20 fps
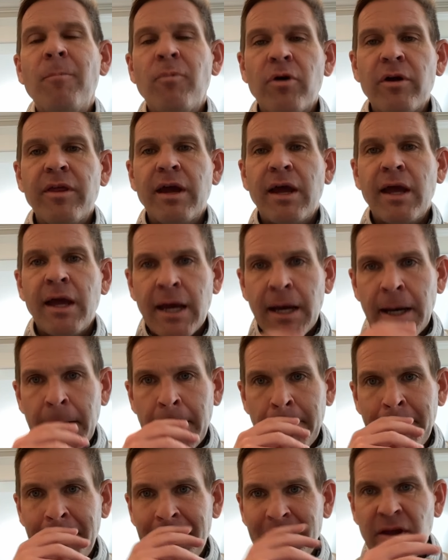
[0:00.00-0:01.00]
where they
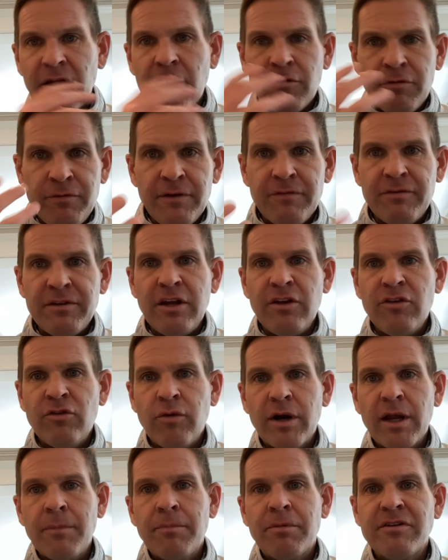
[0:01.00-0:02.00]
have
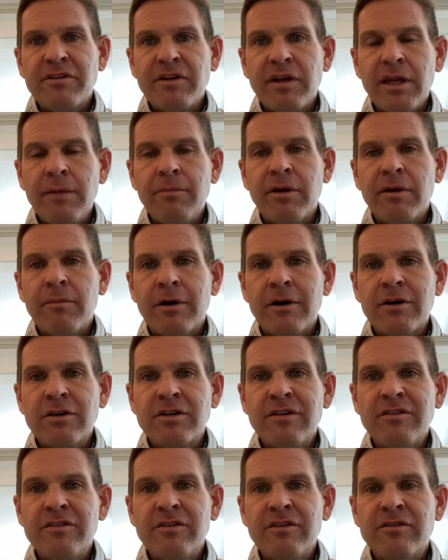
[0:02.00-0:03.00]
15-20% EBITDA
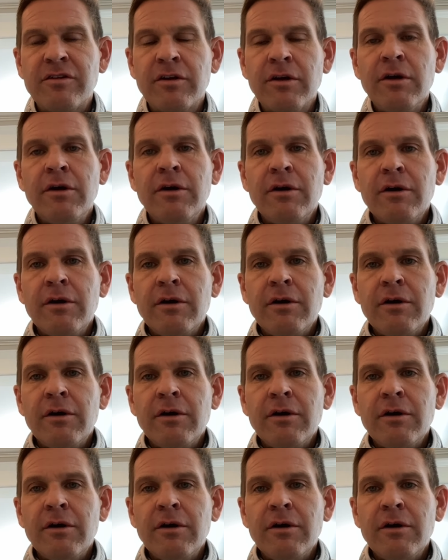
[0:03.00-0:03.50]
margins, is